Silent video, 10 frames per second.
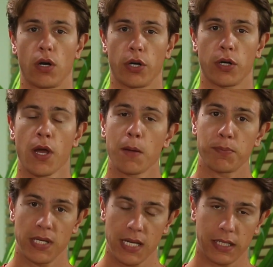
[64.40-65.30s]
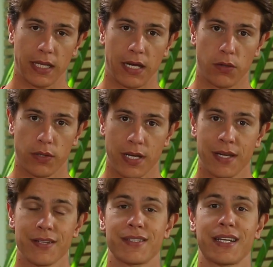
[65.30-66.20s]
are pCloud,
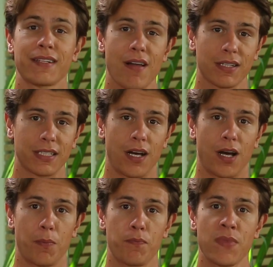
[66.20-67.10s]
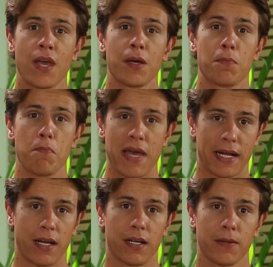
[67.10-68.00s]
Sync dot com,
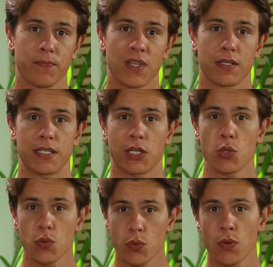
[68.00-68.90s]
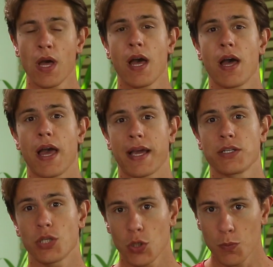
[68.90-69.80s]
Mega, Degoo, and
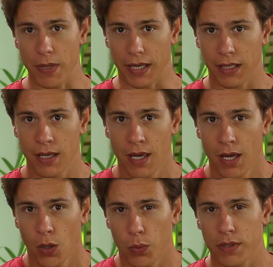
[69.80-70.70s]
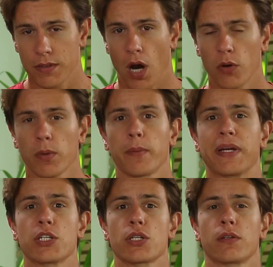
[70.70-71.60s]
hubiC, with an honorable
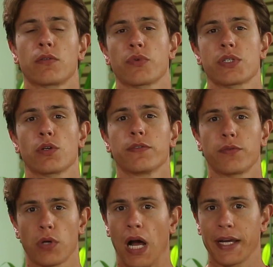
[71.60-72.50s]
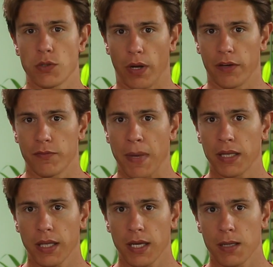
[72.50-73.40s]
mention reserved for iDrive,
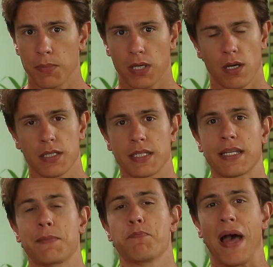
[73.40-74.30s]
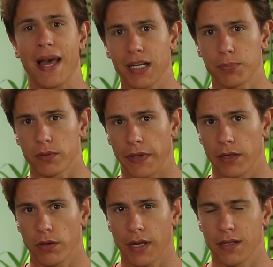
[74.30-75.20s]
mainly because it's a backup
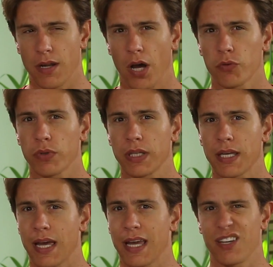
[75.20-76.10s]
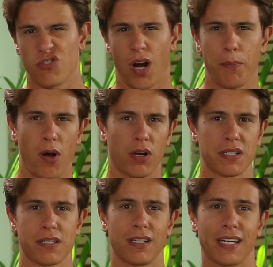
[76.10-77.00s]
provider and not really a
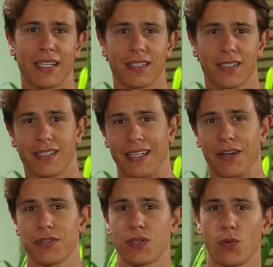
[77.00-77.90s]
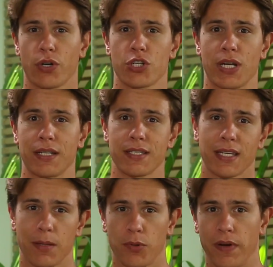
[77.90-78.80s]
Dropbox-like cloud storage and
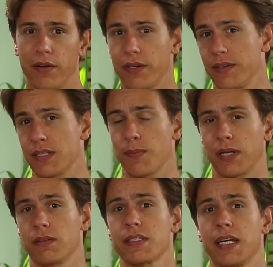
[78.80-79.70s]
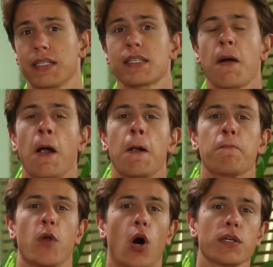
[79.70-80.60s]
syncing provider in the typical sense.
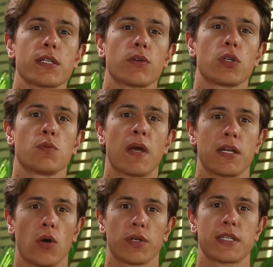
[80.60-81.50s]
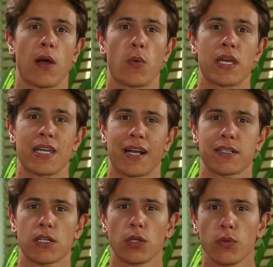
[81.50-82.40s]
Also, you may notice that we
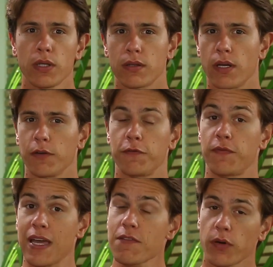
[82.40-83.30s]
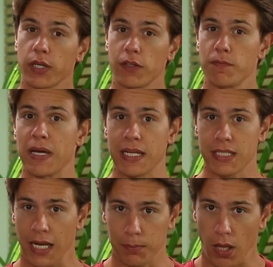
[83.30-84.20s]
excluded the favorite of many
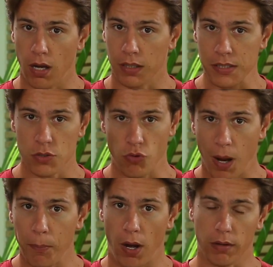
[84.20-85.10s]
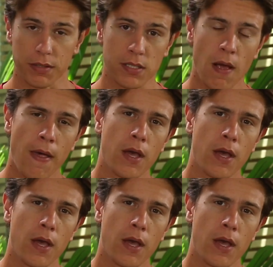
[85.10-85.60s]
tech blogs, Dropbox.